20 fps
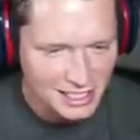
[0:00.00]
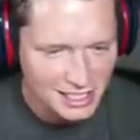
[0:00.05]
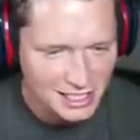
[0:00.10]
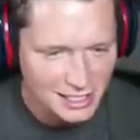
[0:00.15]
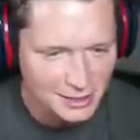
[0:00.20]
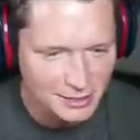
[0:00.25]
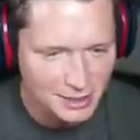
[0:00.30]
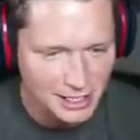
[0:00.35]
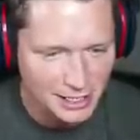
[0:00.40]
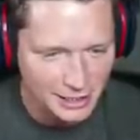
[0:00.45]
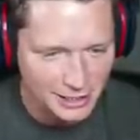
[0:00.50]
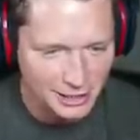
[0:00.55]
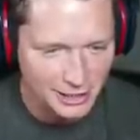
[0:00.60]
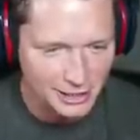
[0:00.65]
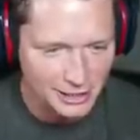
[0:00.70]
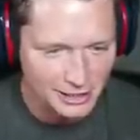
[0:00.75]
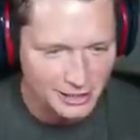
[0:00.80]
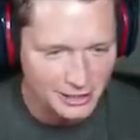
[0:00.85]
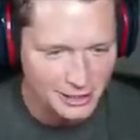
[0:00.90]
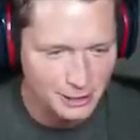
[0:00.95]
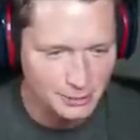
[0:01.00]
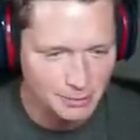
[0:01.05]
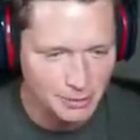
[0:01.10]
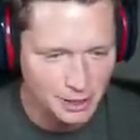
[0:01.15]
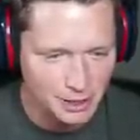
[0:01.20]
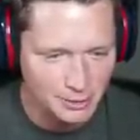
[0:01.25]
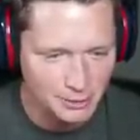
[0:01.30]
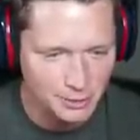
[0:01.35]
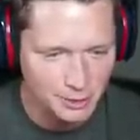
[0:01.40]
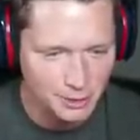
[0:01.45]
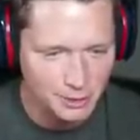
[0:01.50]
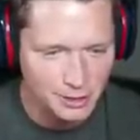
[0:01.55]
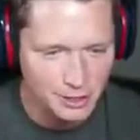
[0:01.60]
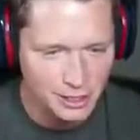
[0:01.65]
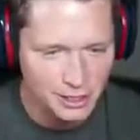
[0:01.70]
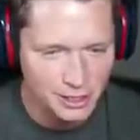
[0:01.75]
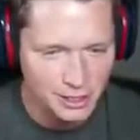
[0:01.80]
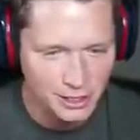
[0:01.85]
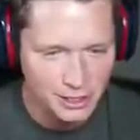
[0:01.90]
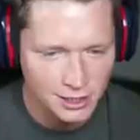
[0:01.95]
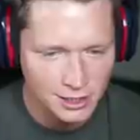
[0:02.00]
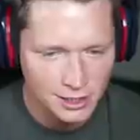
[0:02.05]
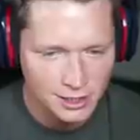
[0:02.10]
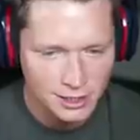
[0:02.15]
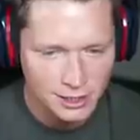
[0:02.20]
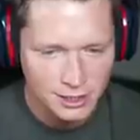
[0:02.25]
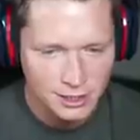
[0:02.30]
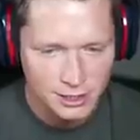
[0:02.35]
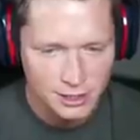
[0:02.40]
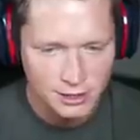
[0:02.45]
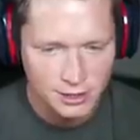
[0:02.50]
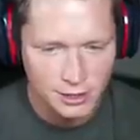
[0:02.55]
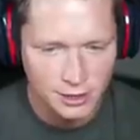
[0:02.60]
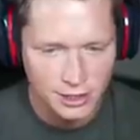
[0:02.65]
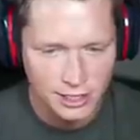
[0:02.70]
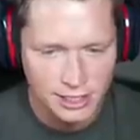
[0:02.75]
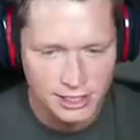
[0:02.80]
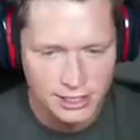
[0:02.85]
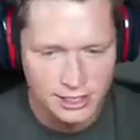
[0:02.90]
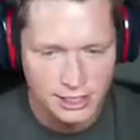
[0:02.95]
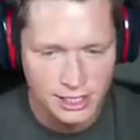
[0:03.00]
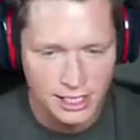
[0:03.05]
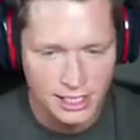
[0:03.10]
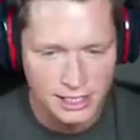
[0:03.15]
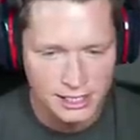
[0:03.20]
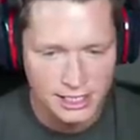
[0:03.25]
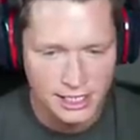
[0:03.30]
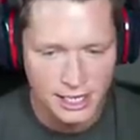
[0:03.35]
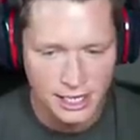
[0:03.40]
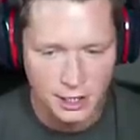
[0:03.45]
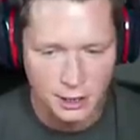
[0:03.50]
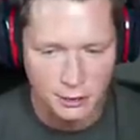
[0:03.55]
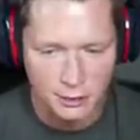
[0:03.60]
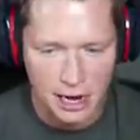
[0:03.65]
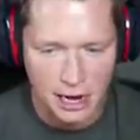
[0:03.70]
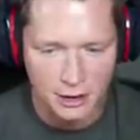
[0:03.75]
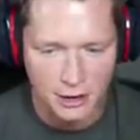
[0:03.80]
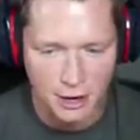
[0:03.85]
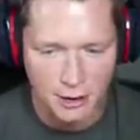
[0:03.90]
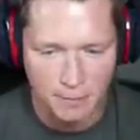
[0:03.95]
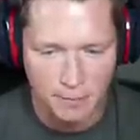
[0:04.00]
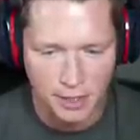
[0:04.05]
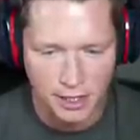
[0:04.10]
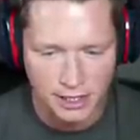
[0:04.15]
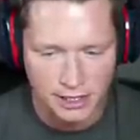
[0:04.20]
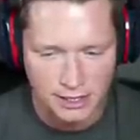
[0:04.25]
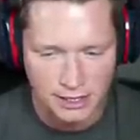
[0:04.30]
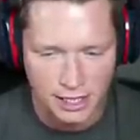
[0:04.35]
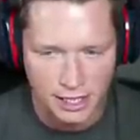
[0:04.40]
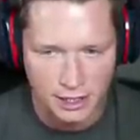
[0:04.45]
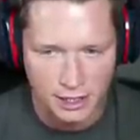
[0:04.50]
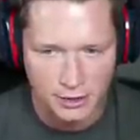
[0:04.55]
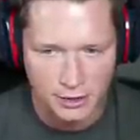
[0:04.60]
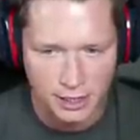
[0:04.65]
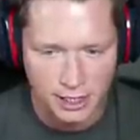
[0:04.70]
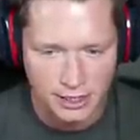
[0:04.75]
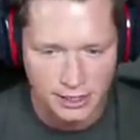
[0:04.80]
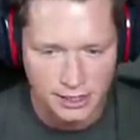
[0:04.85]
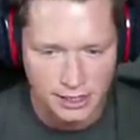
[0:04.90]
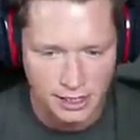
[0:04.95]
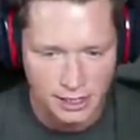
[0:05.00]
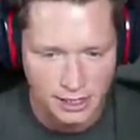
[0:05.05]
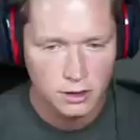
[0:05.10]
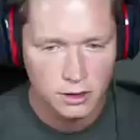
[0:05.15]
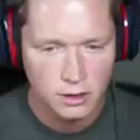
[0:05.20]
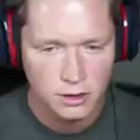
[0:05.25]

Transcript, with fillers: Let me get a little pick and roll here. Dude, he's getting around our picks like crazy.